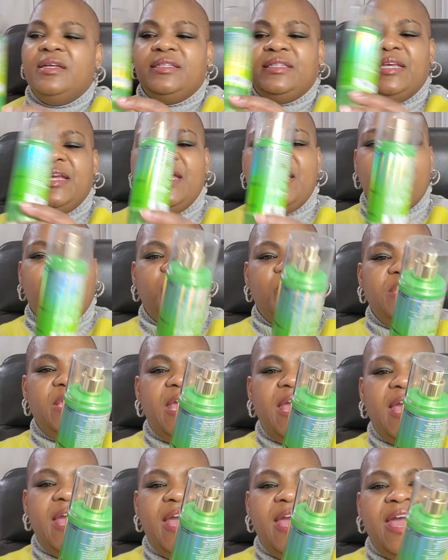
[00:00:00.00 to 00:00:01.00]
Then we
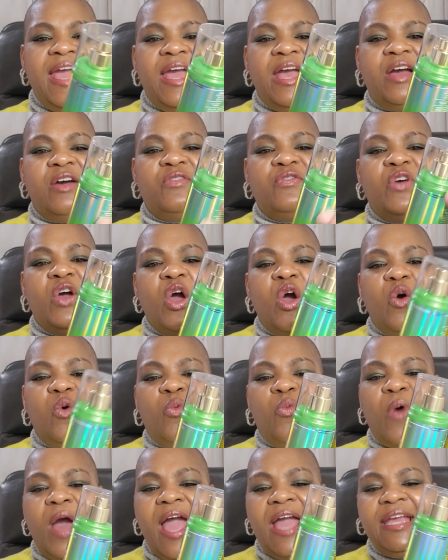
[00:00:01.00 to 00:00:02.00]
have
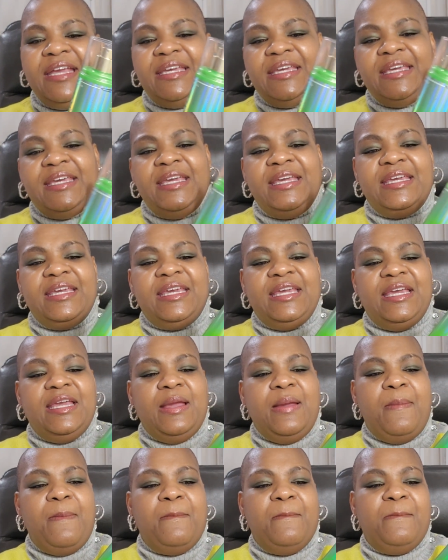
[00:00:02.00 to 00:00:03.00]

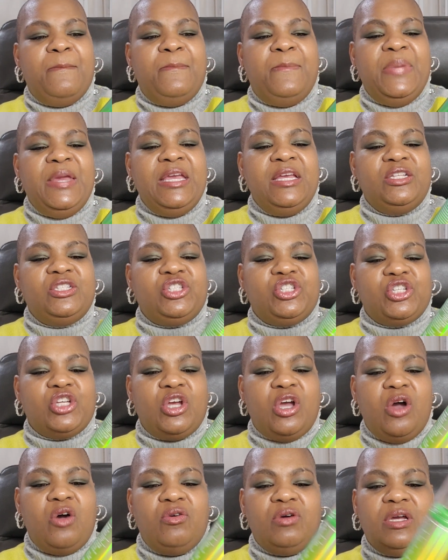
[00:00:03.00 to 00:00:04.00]
Waikiki Beach
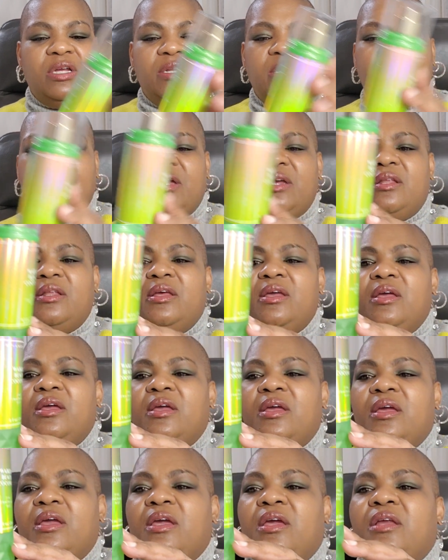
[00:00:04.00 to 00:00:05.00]
Coconut,
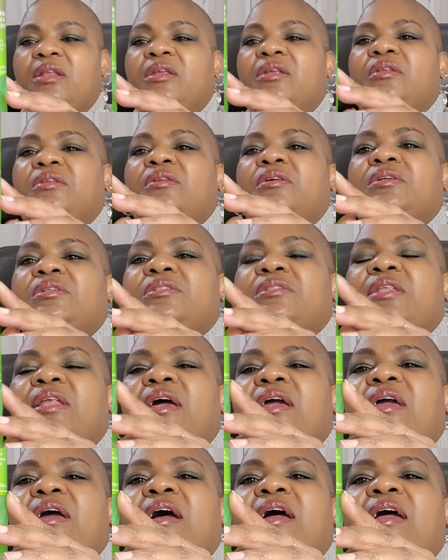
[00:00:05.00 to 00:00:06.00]
and it looks
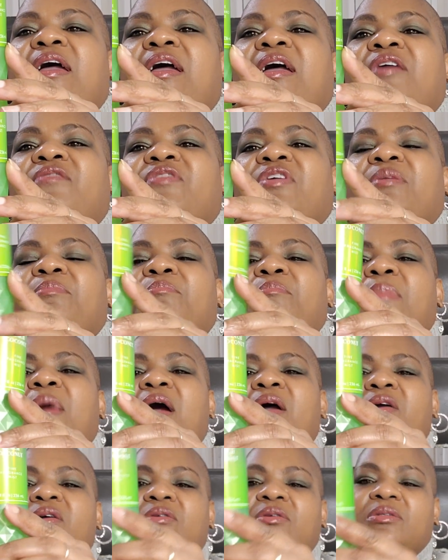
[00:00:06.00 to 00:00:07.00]
like I have it
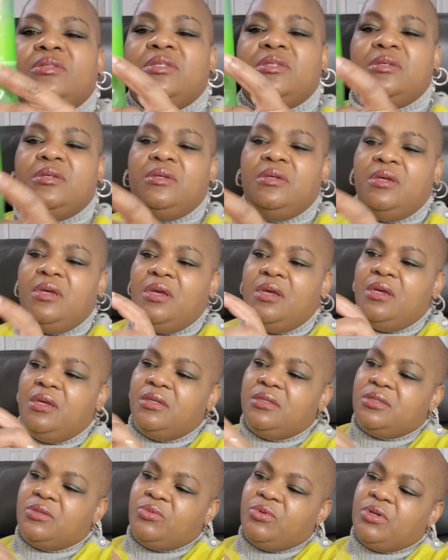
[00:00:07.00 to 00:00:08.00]
marked,
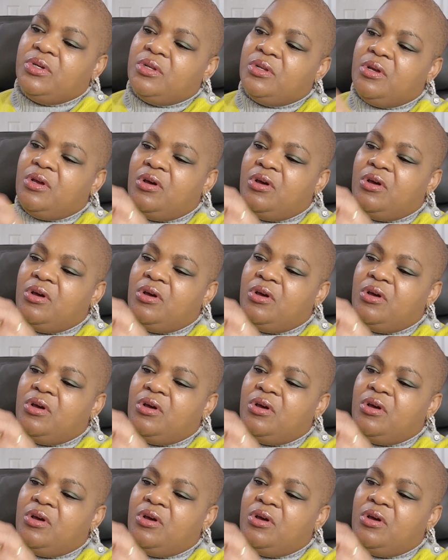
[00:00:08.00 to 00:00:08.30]
so we're gonna